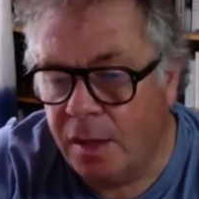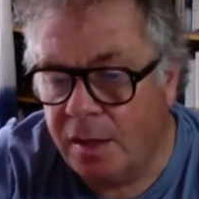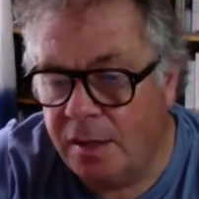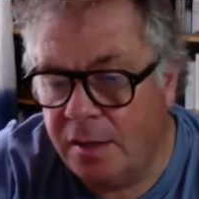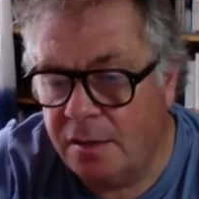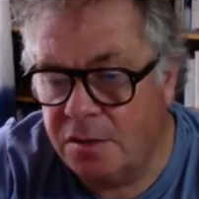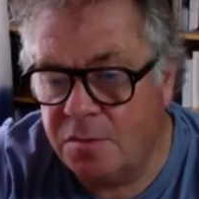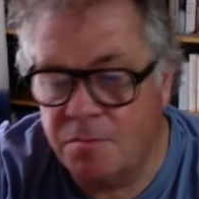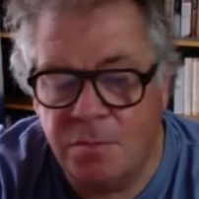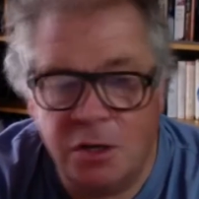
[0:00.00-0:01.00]

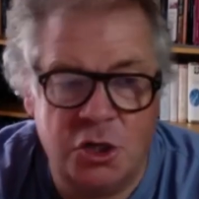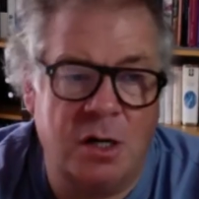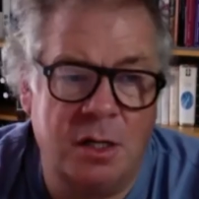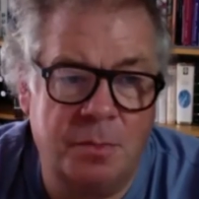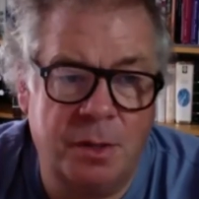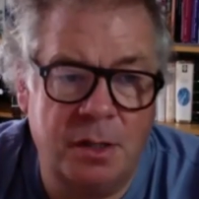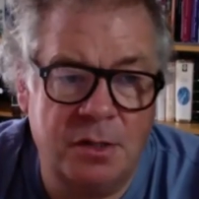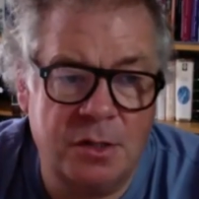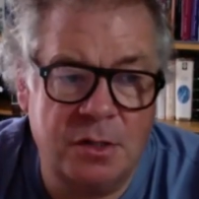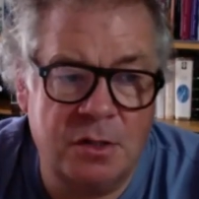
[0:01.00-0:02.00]
is much higher
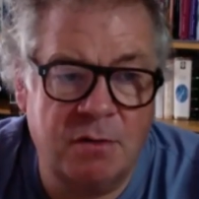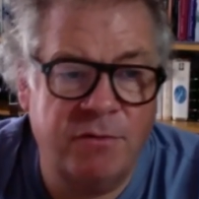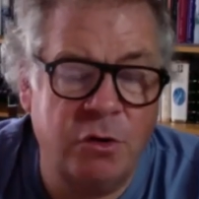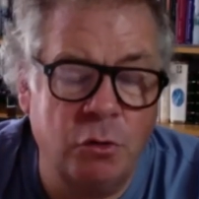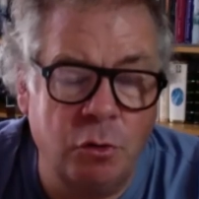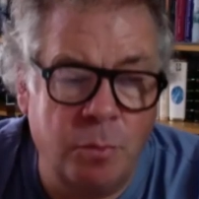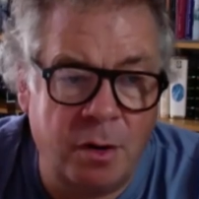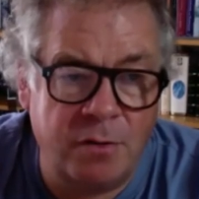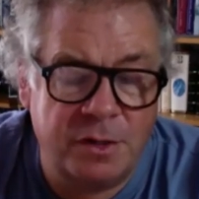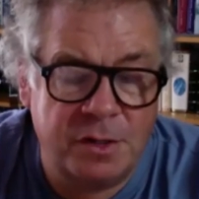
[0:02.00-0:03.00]
prices, fuel
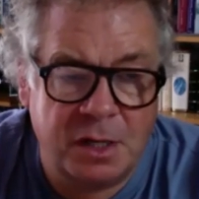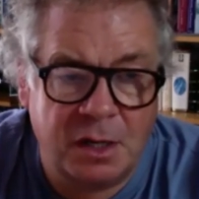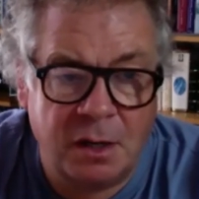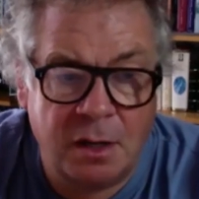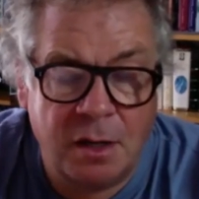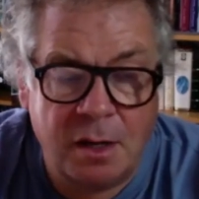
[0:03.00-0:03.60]
poverty,